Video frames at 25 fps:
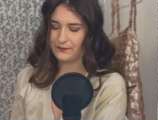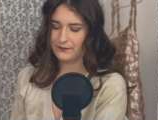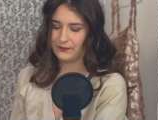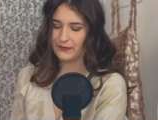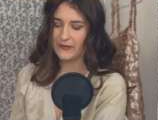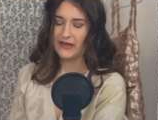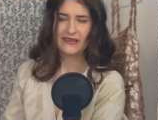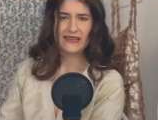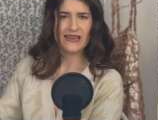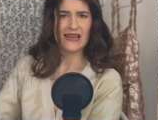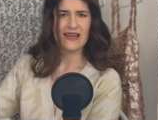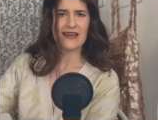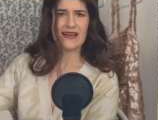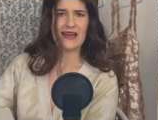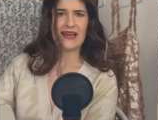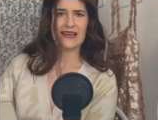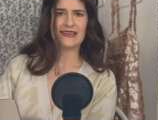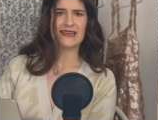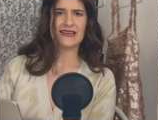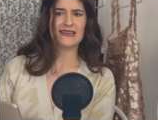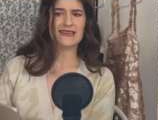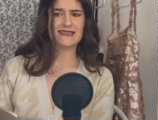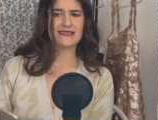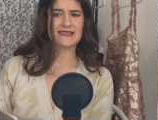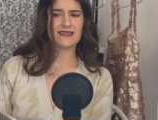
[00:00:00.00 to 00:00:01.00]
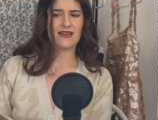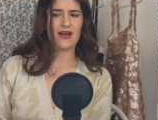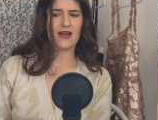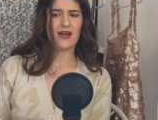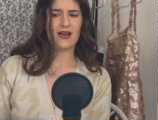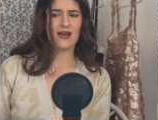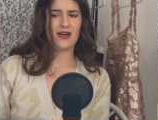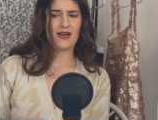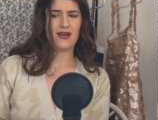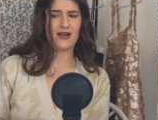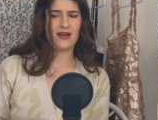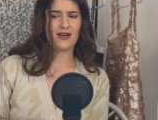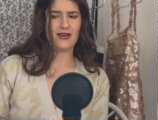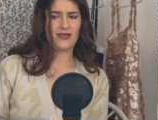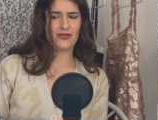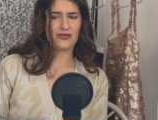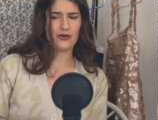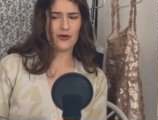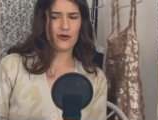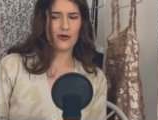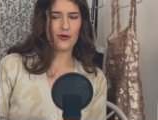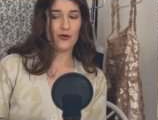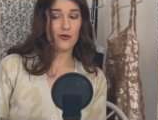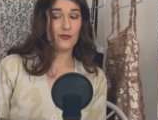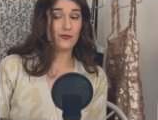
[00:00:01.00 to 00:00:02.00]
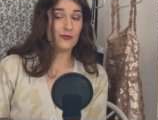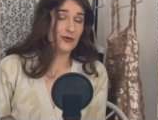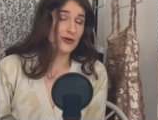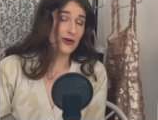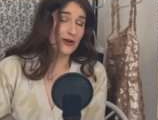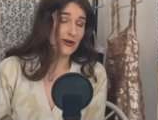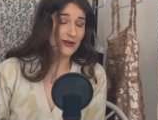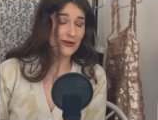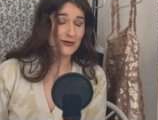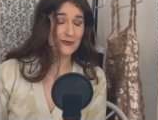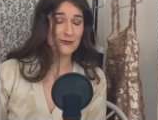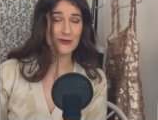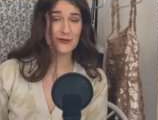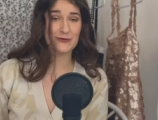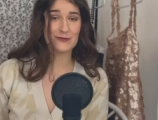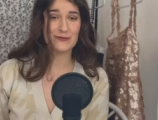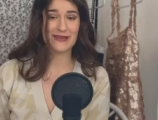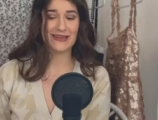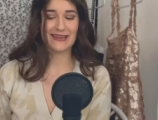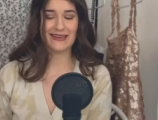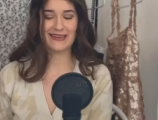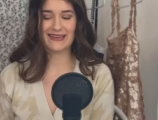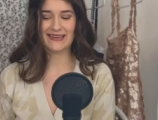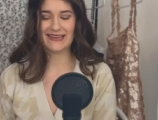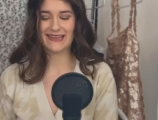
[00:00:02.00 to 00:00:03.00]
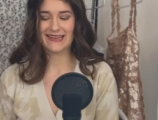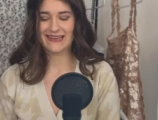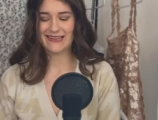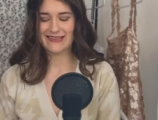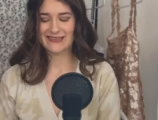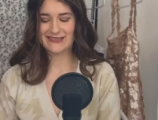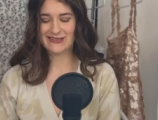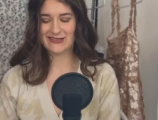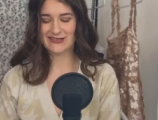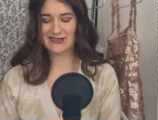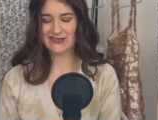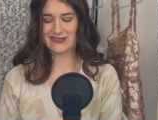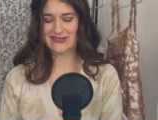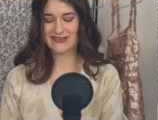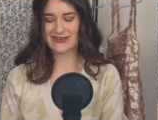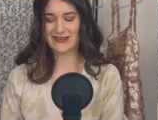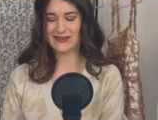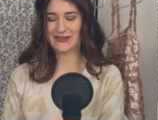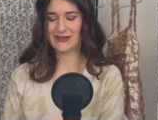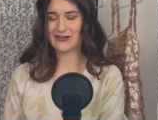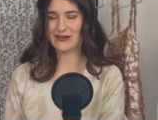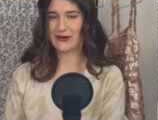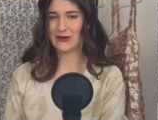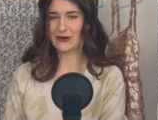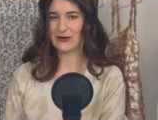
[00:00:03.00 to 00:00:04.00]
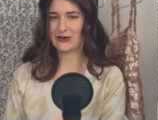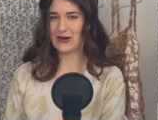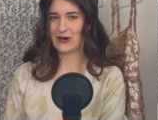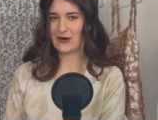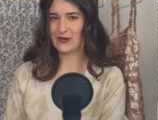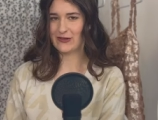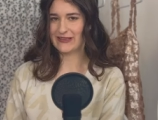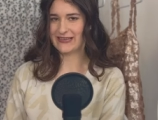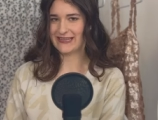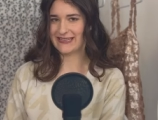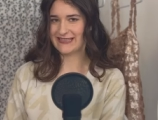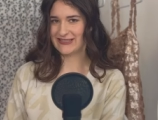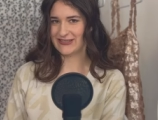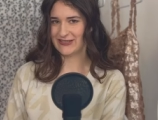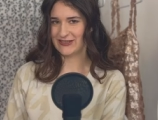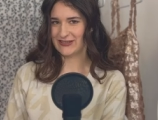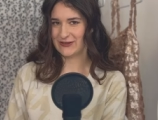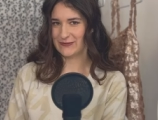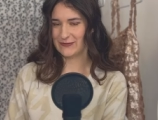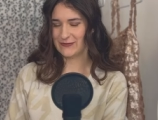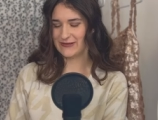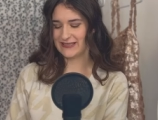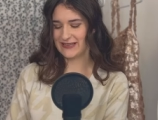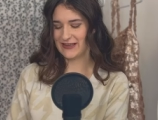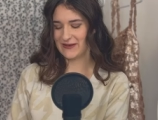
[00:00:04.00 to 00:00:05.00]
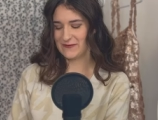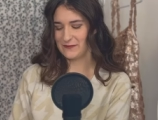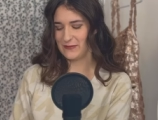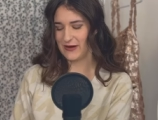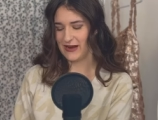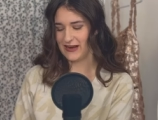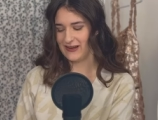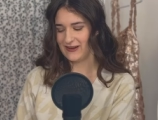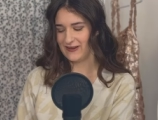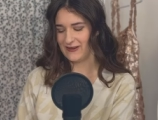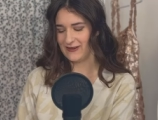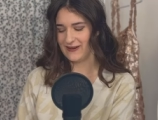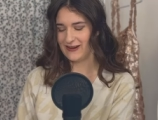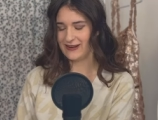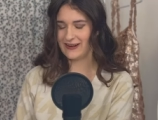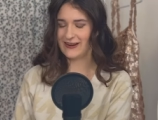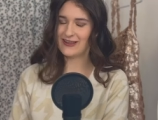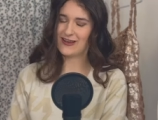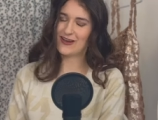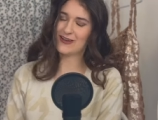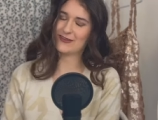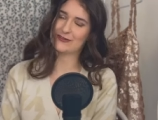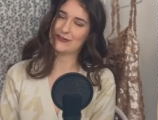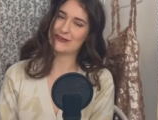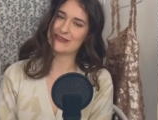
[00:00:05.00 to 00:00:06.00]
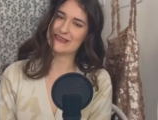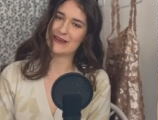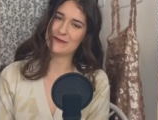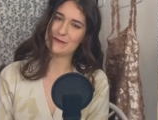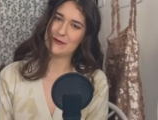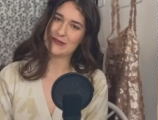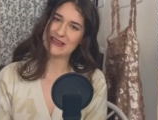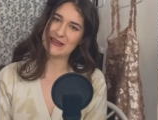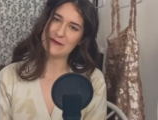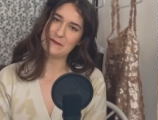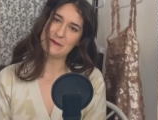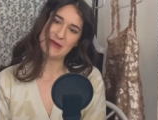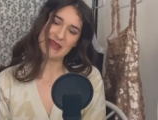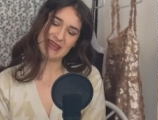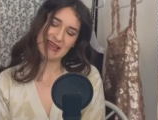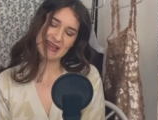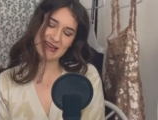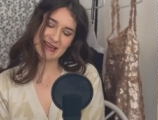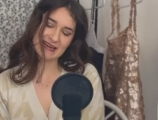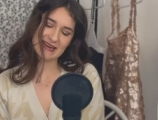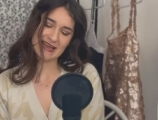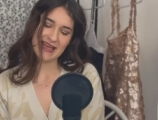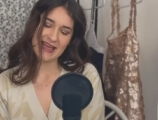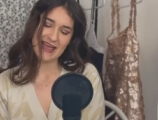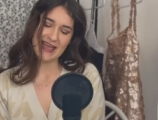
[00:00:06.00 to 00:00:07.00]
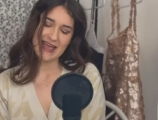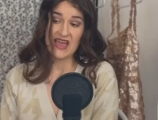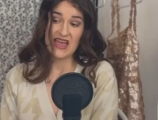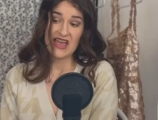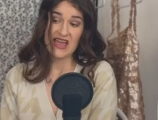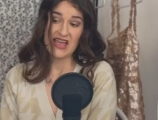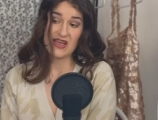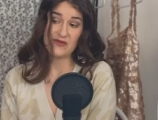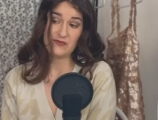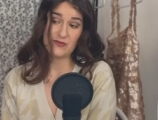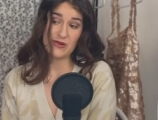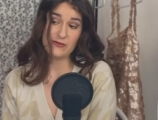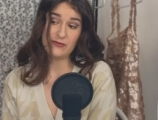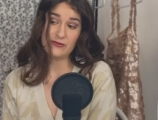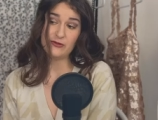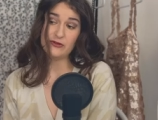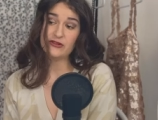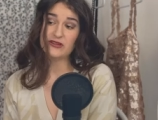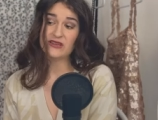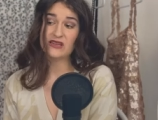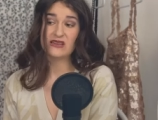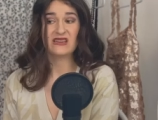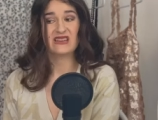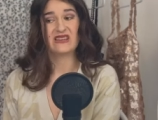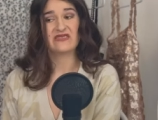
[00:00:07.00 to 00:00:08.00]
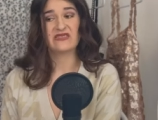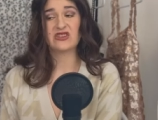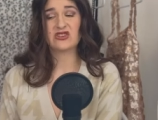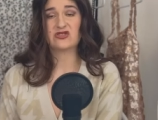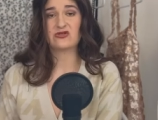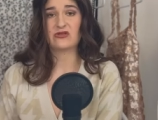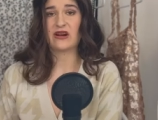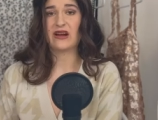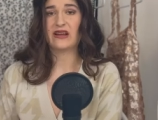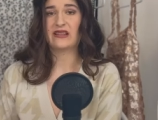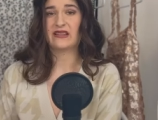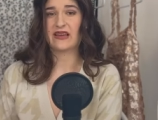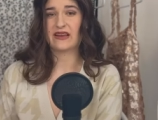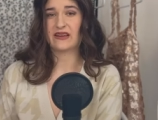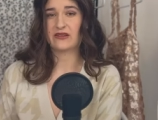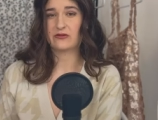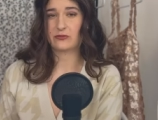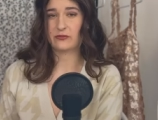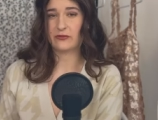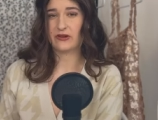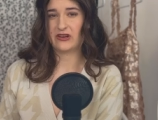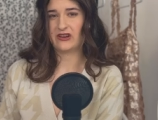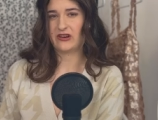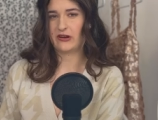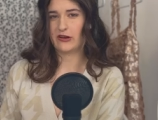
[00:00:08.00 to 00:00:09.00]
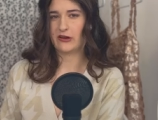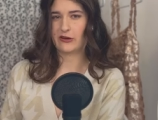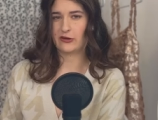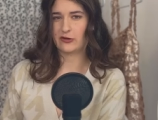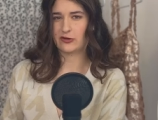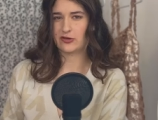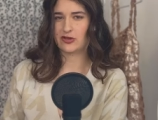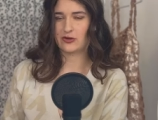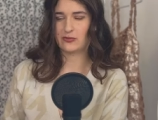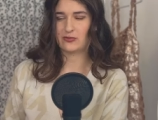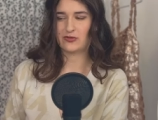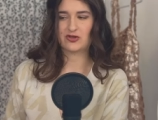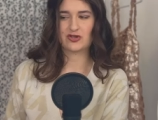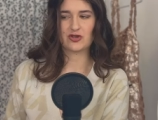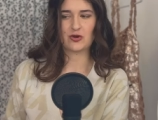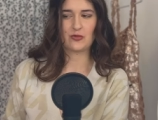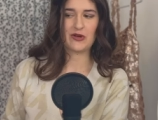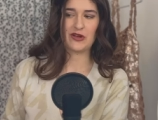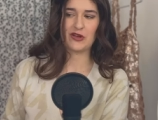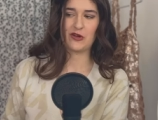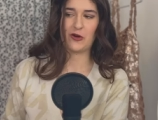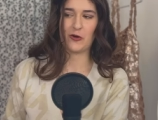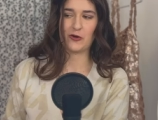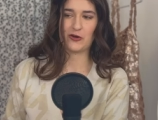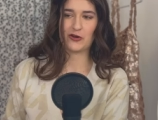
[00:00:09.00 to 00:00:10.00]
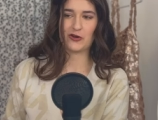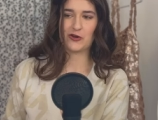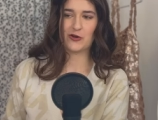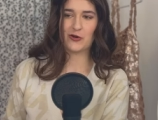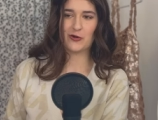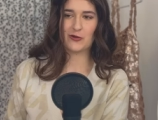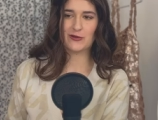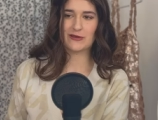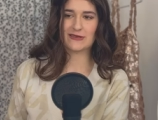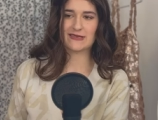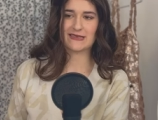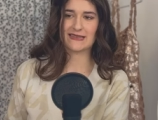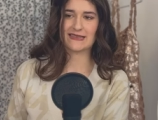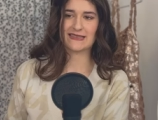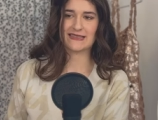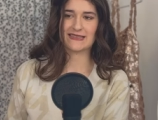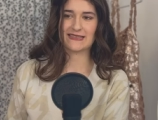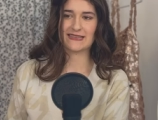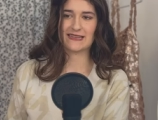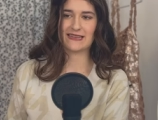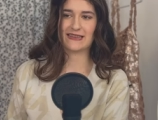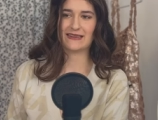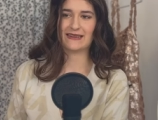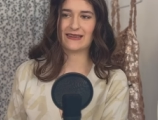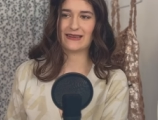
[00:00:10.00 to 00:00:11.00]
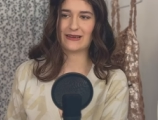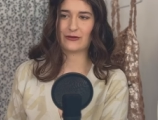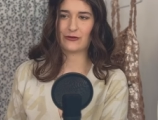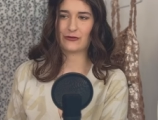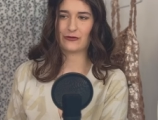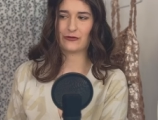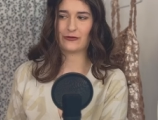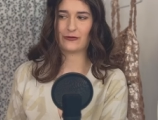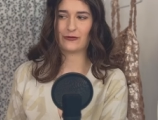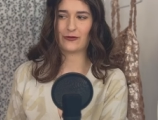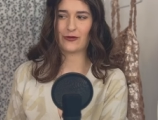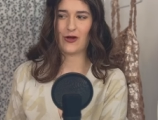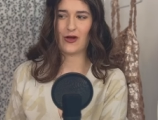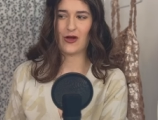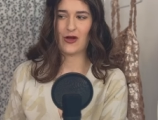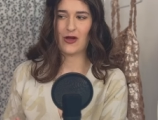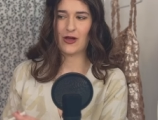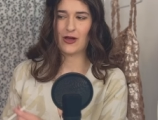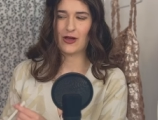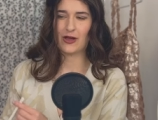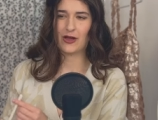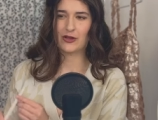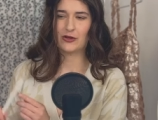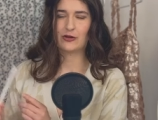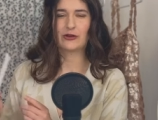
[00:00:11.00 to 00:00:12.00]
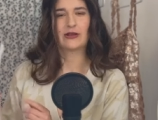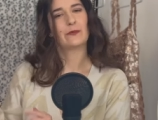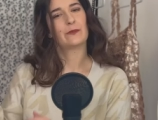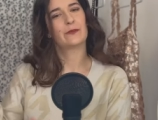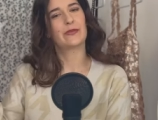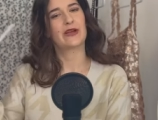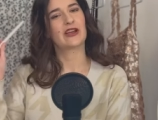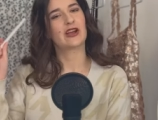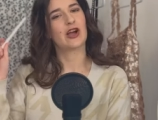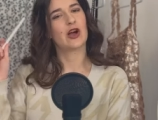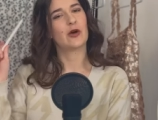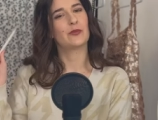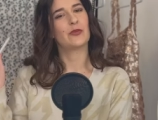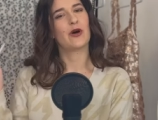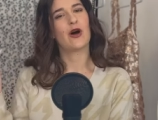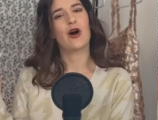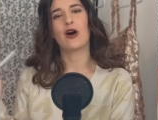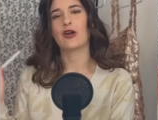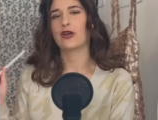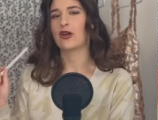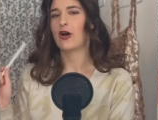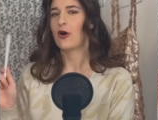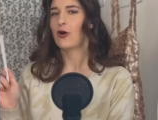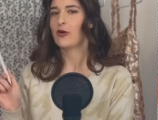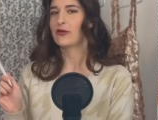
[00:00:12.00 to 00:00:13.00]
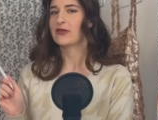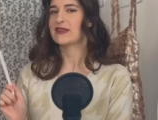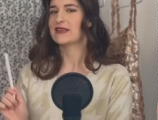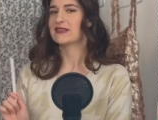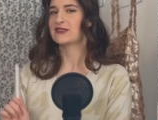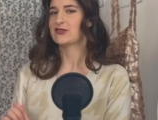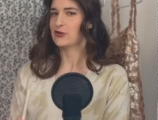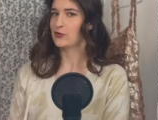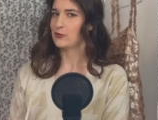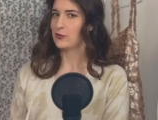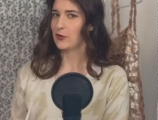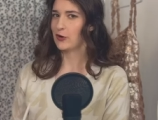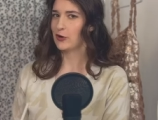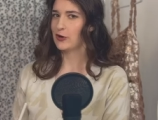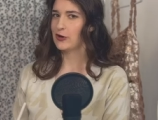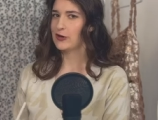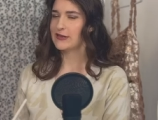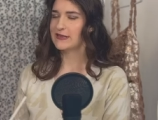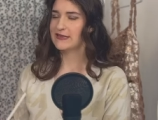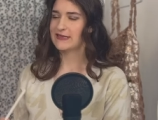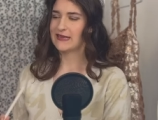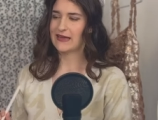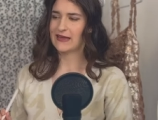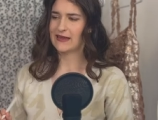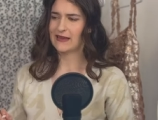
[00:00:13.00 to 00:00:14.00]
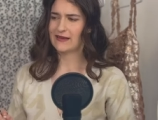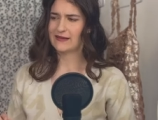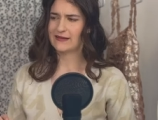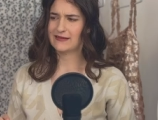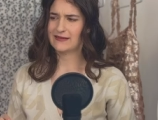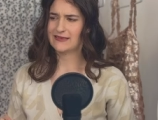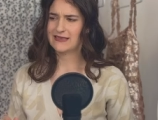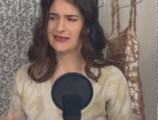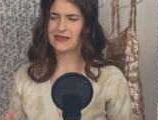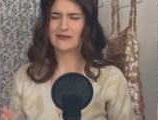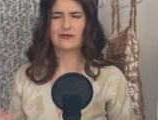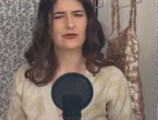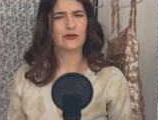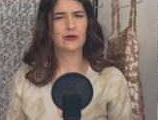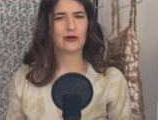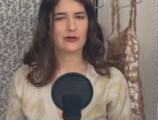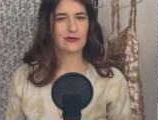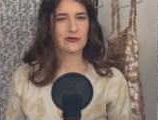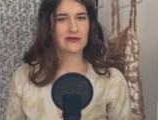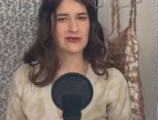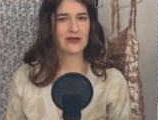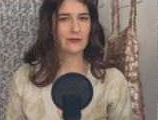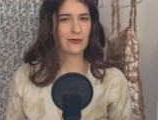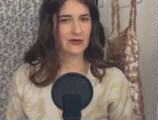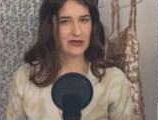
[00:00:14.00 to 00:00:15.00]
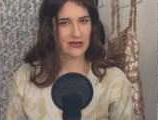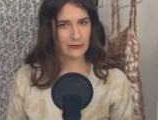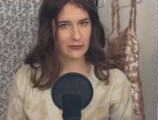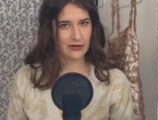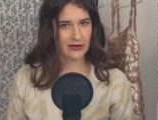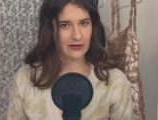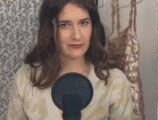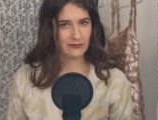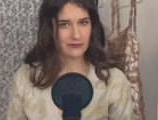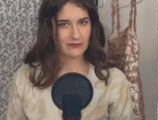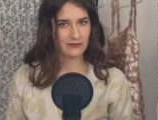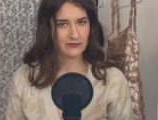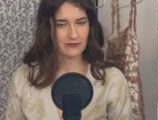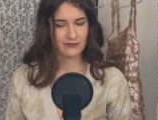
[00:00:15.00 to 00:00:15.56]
And yeah, I guess the homework would be to just learn all these terms by heart, understand what they mean, and maybe you can even try like reading some sewing articles and see if you can pick up on all these new words and see if you understand what they mean.